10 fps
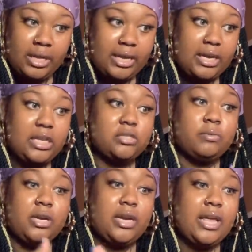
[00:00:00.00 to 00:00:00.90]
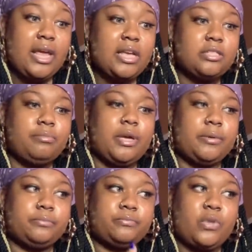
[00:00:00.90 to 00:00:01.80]
It is what it is.
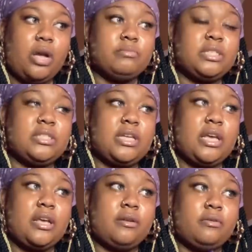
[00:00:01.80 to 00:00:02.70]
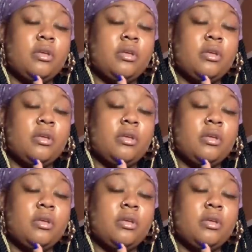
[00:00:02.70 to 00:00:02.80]
But I'm just saying,